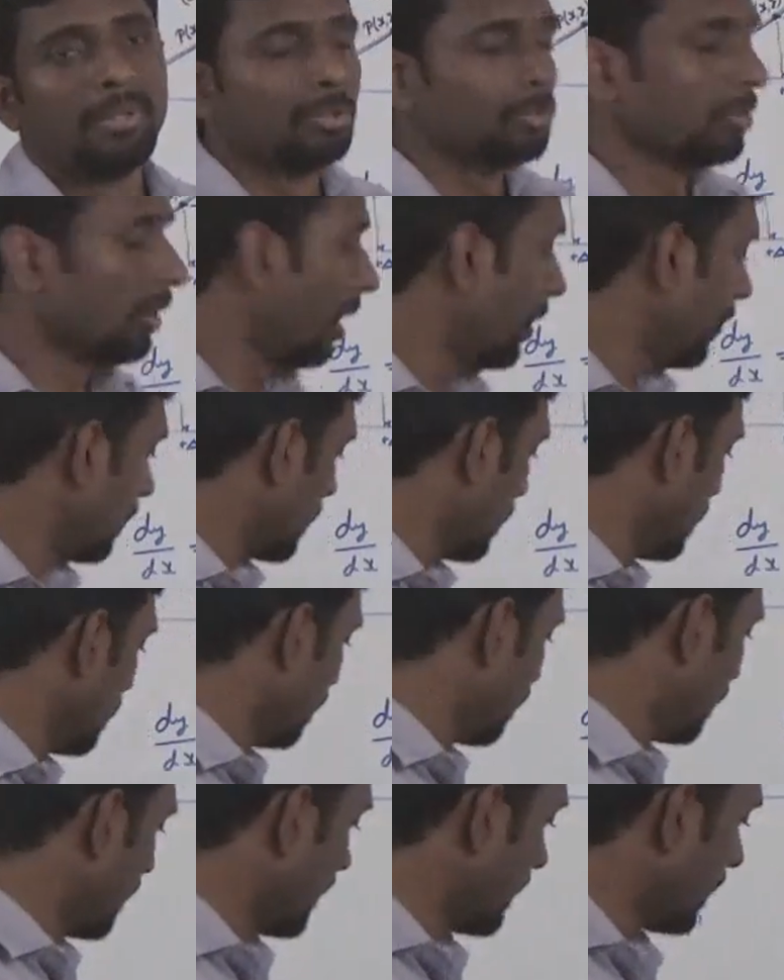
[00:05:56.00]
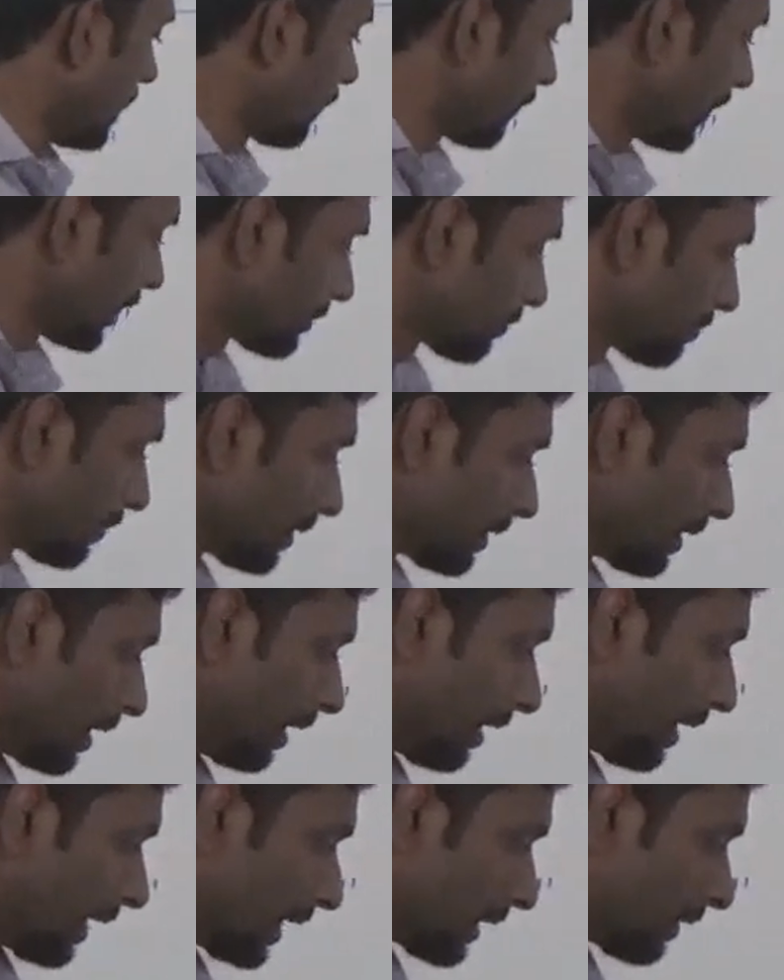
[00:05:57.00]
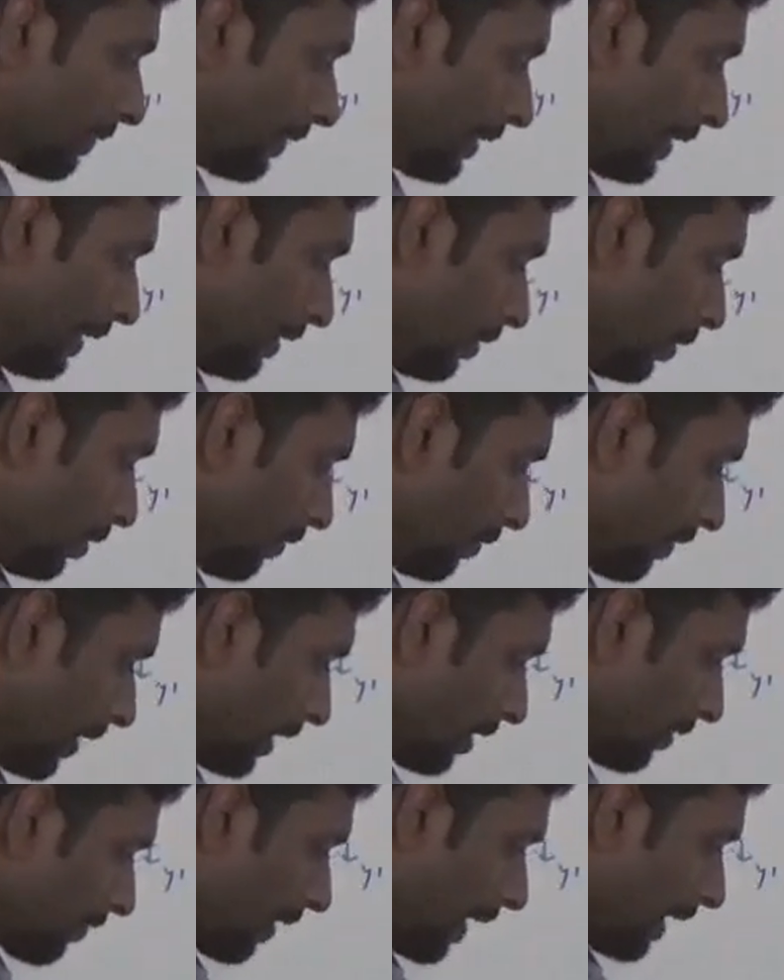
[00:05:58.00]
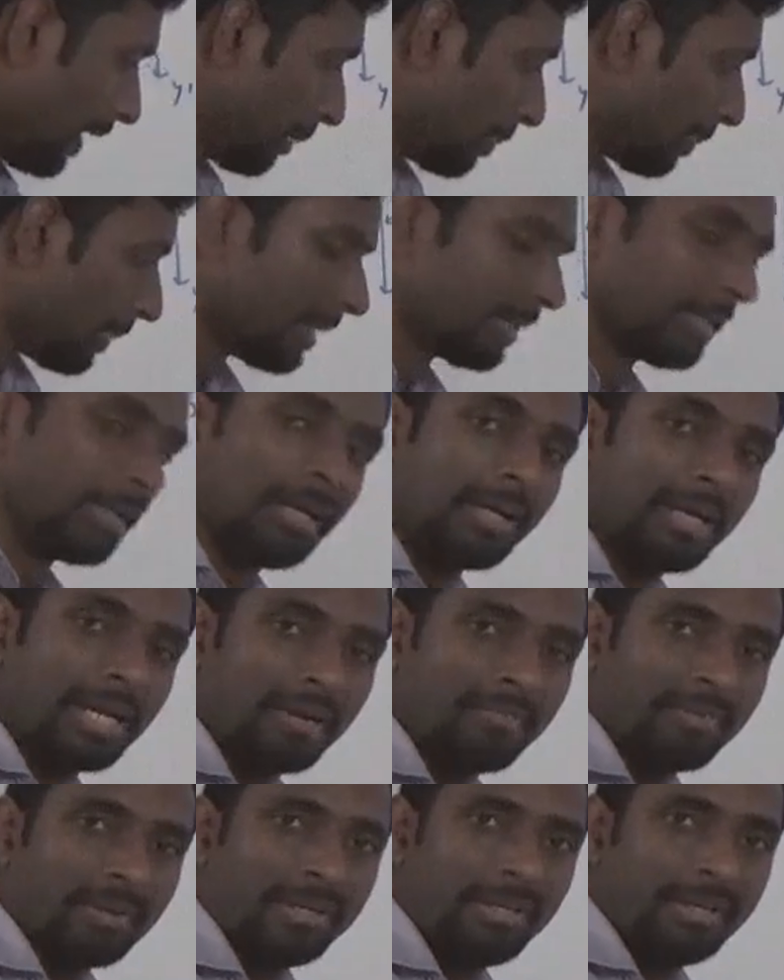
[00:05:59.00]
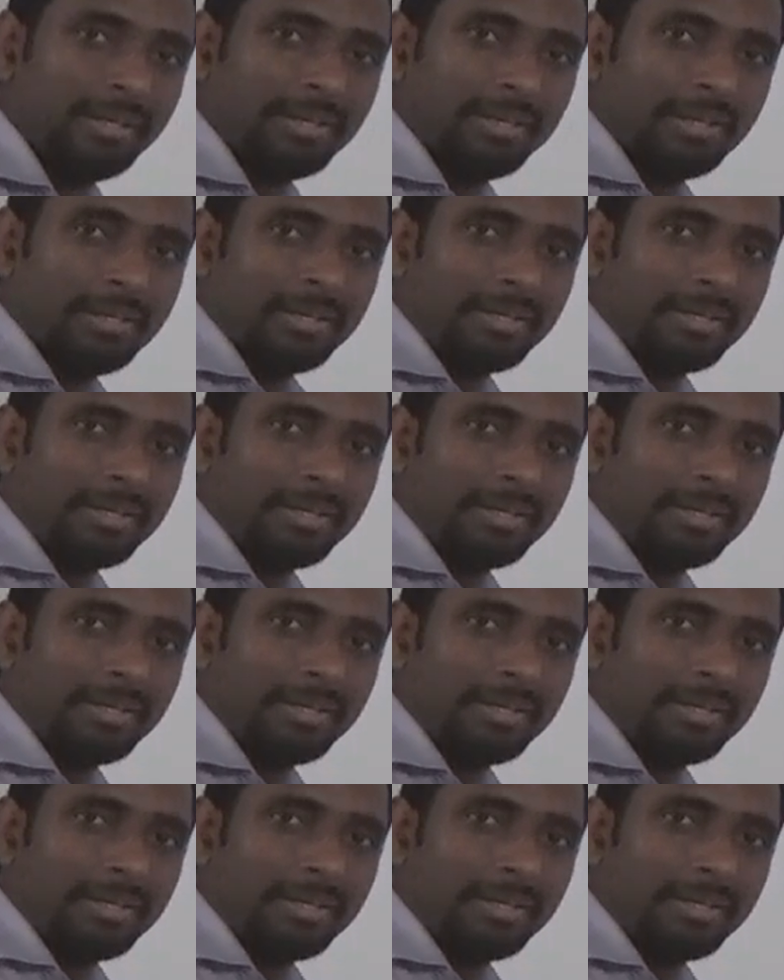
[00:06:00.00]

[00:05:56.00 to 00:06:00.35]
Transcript: So how can we find fx plus delta x? We need to find y plus delta y.